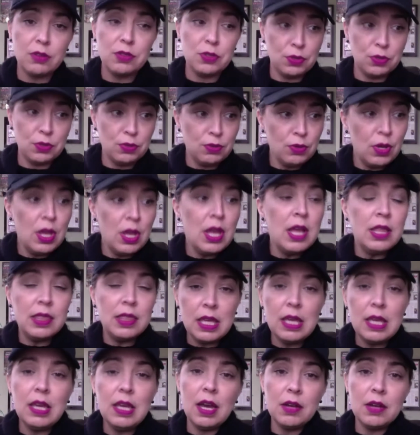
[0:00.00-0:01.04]
to
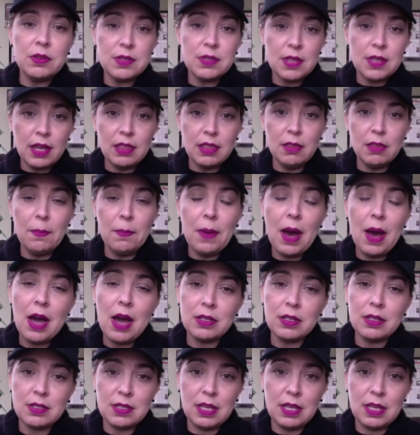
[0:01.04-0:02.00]
think outside the box.